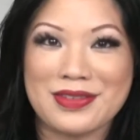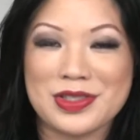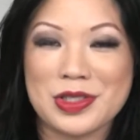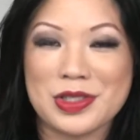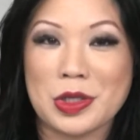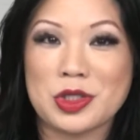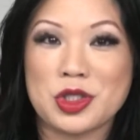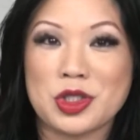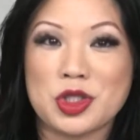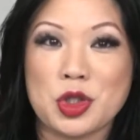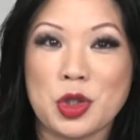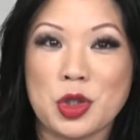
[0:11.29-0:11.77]

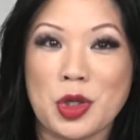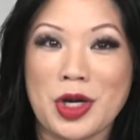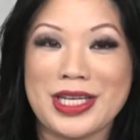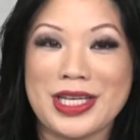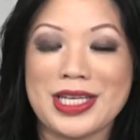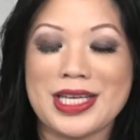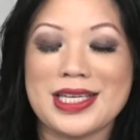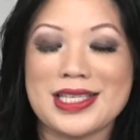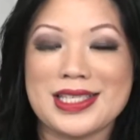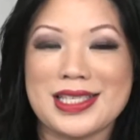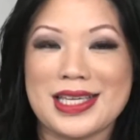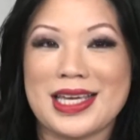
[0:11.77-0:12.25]
So join
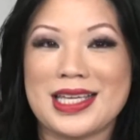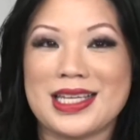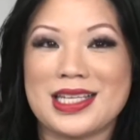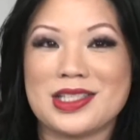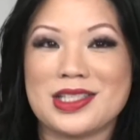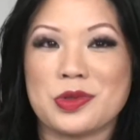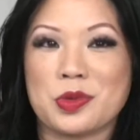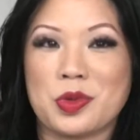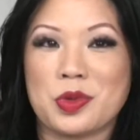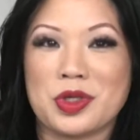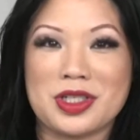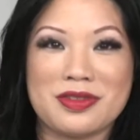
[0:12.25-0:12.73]
us. It
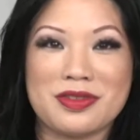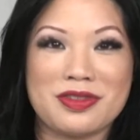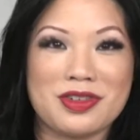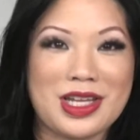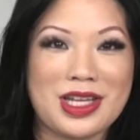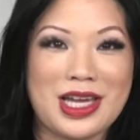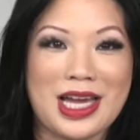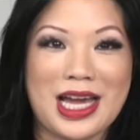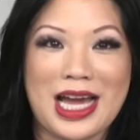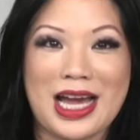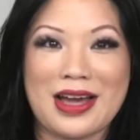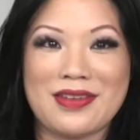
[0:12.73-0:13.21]
is wonderful to
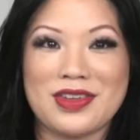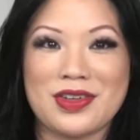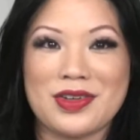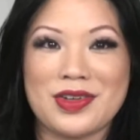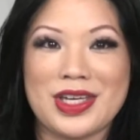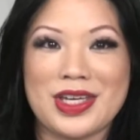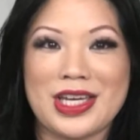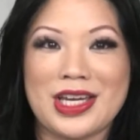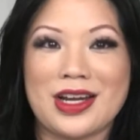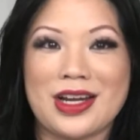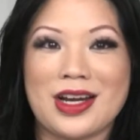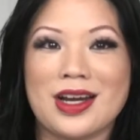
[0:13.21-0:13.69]
have you
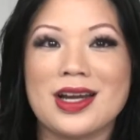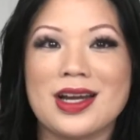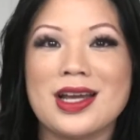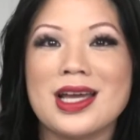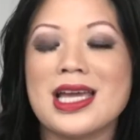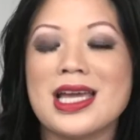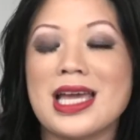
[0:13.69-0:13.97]
here.